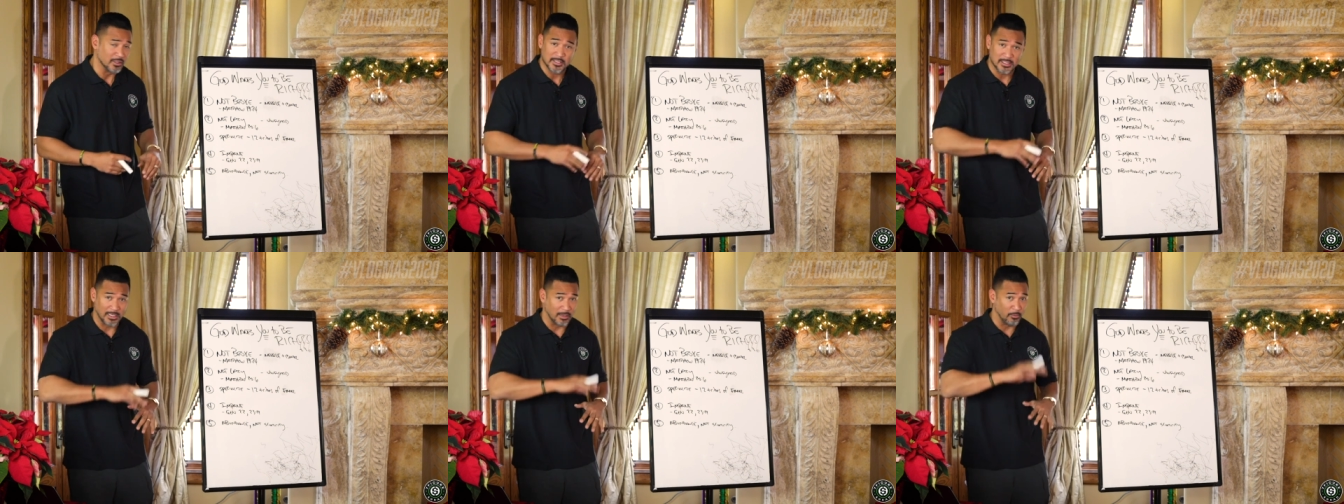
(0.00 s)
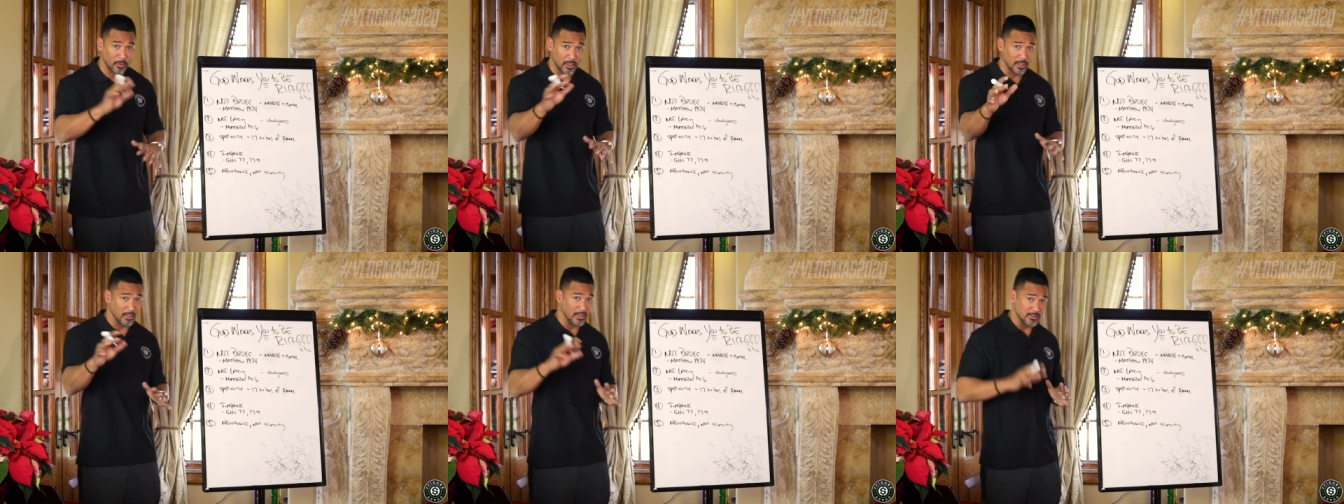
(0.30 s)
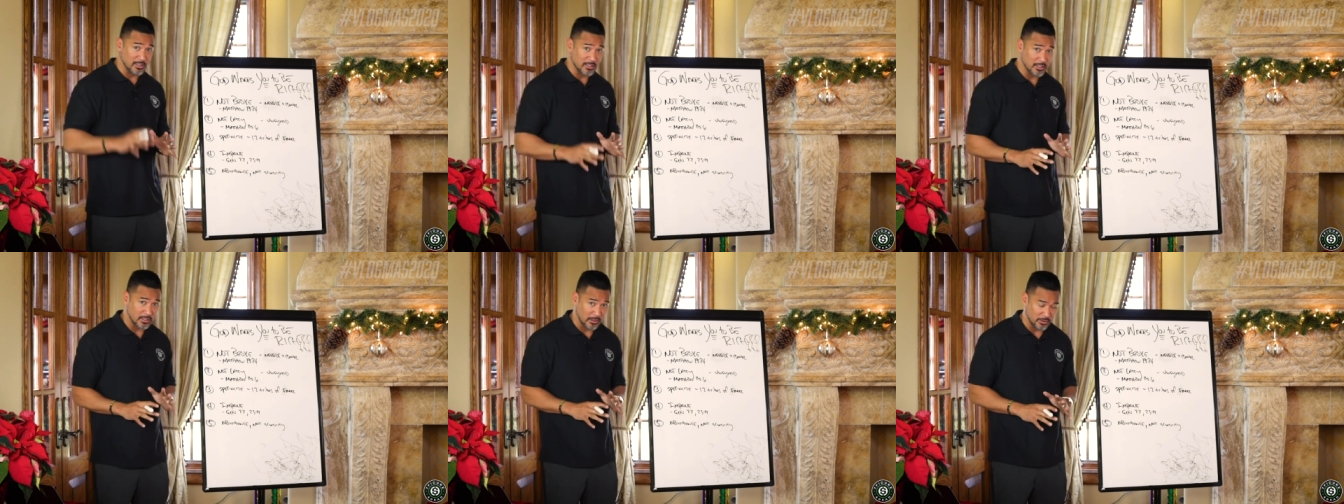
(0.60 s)
Listen, I want to
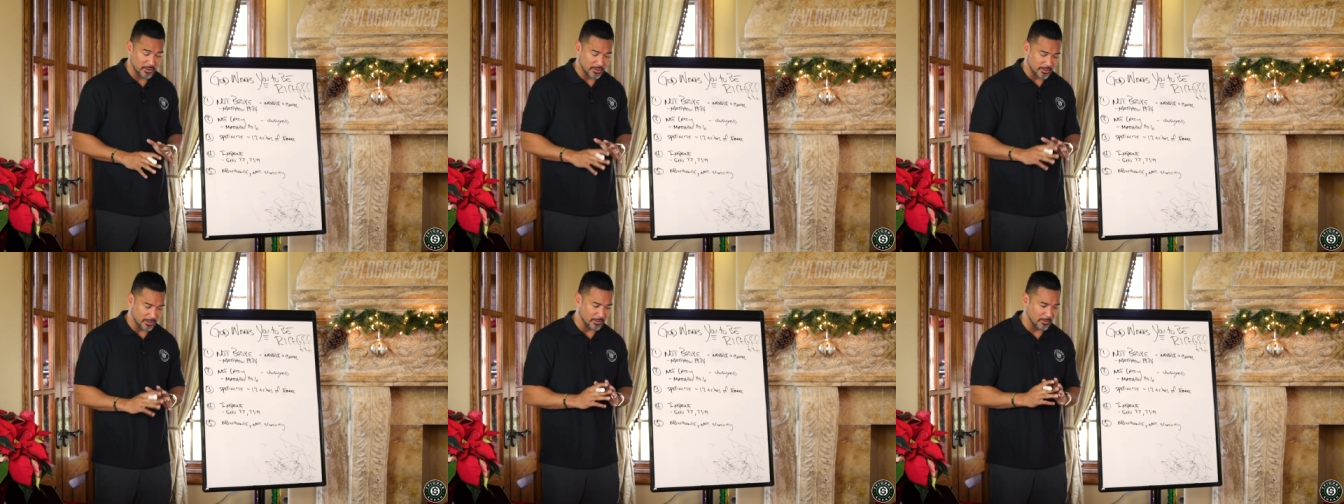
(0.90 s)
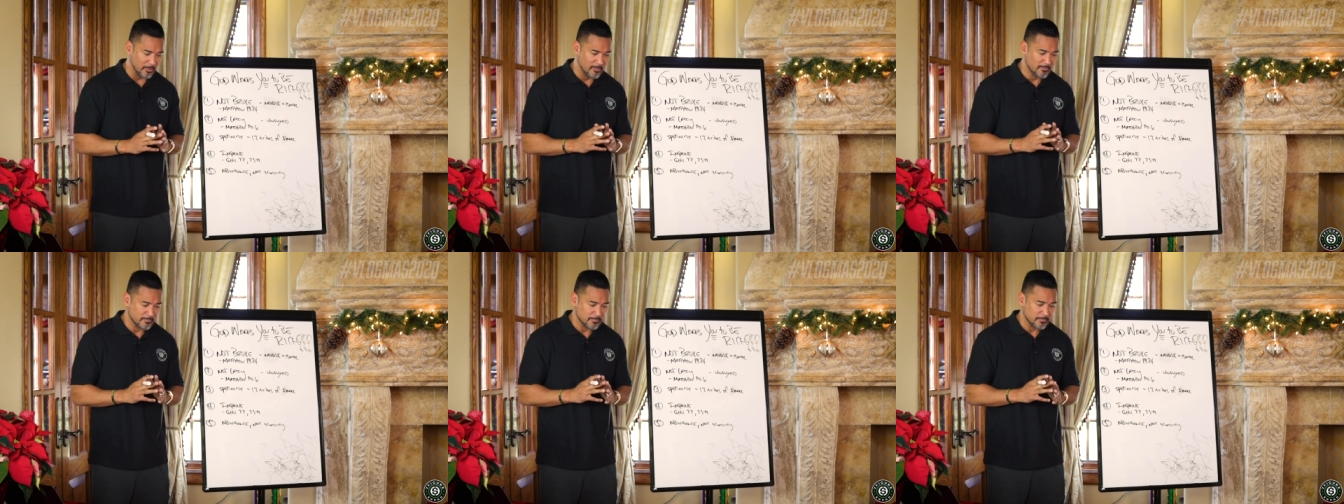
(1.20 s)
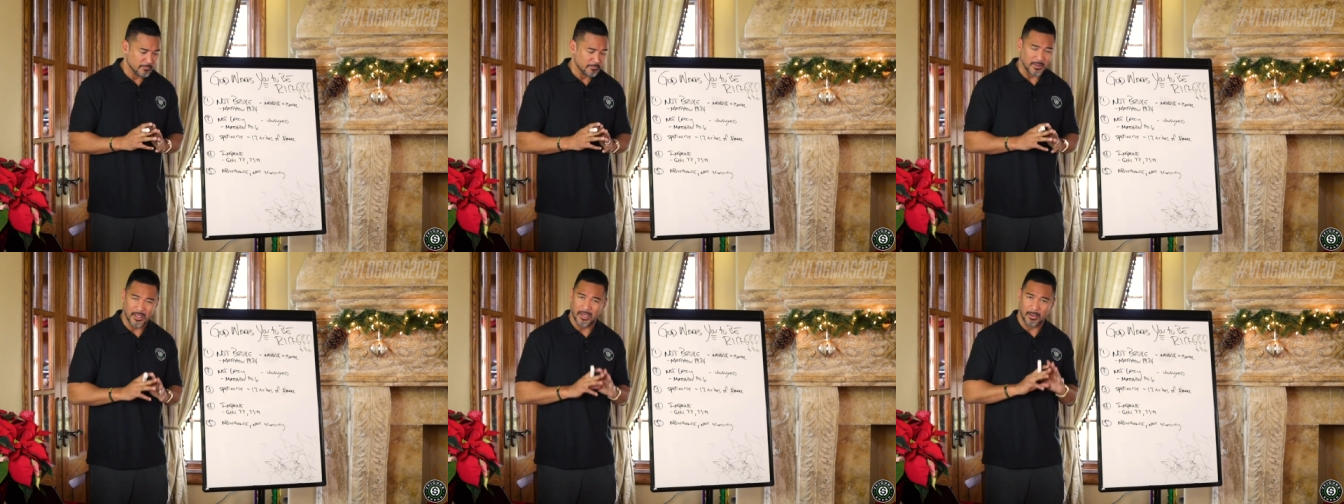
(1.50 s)
disclose to you
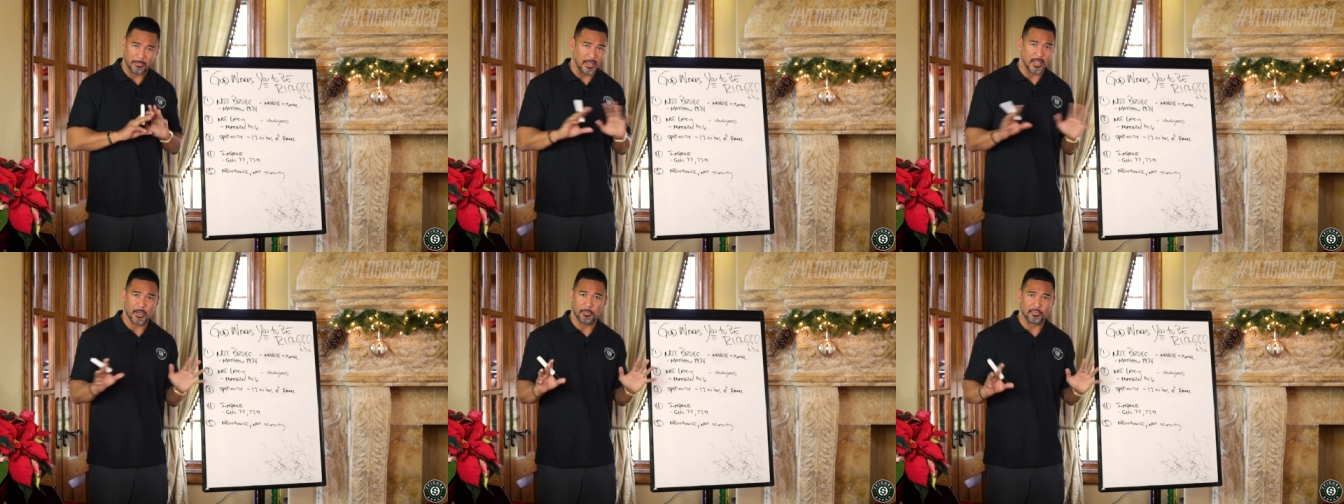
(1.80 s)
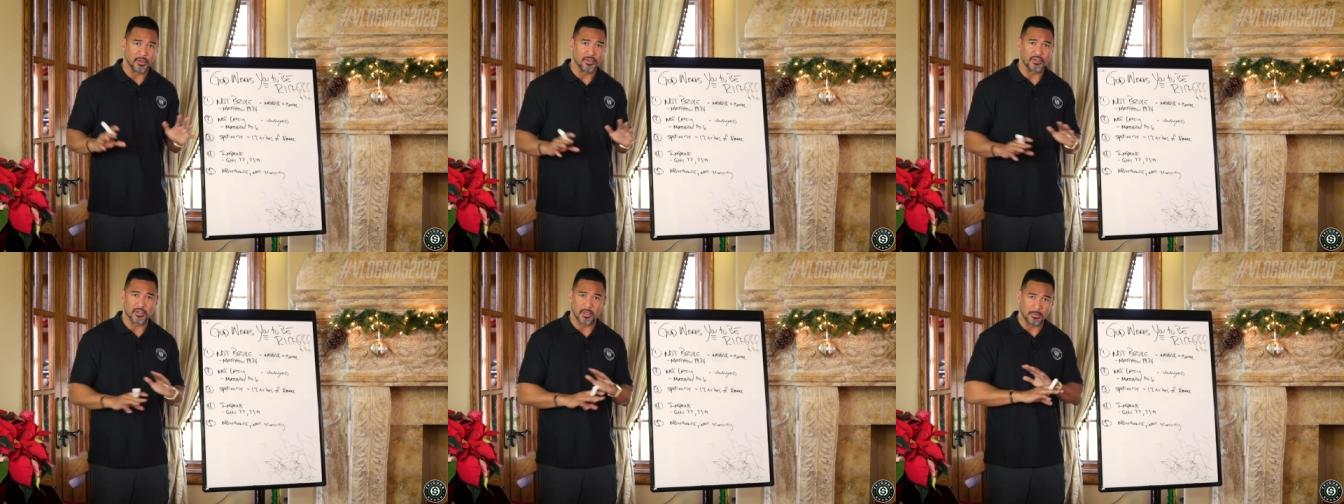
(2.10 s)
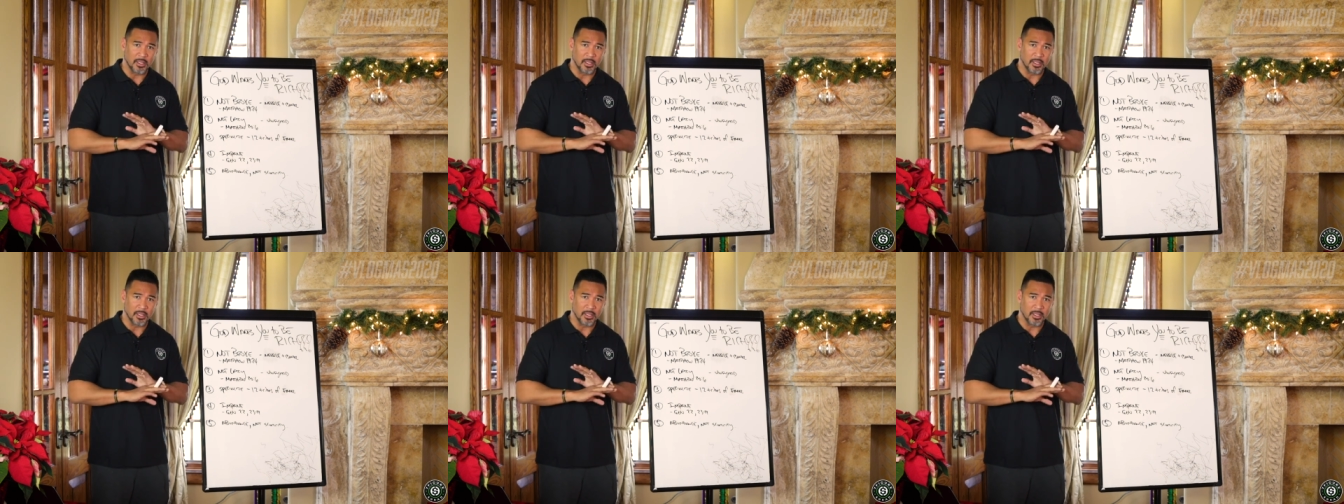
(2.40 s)
that I'm not a preacher,